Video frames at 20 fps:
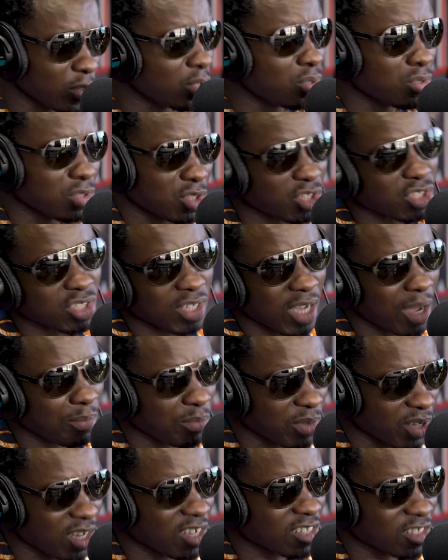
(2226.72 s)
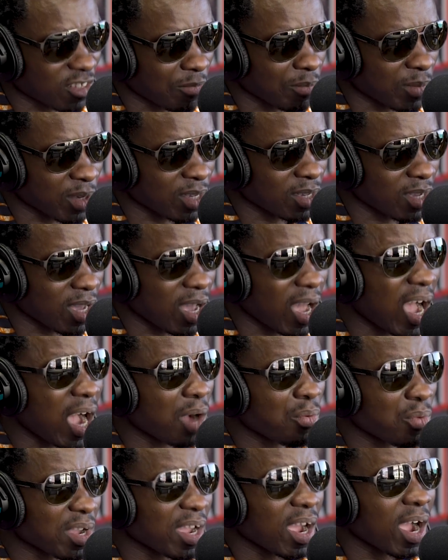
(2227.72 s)
you lose your job because of me I
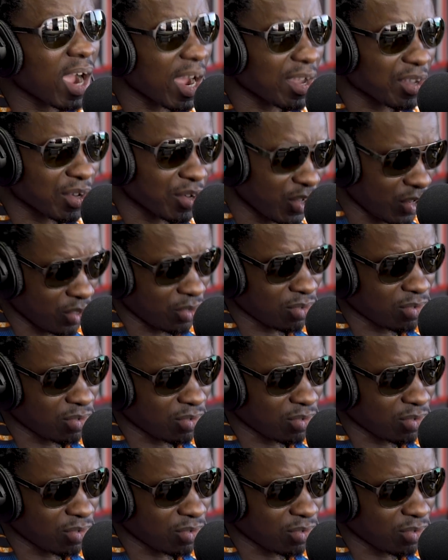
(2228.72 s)
will hire you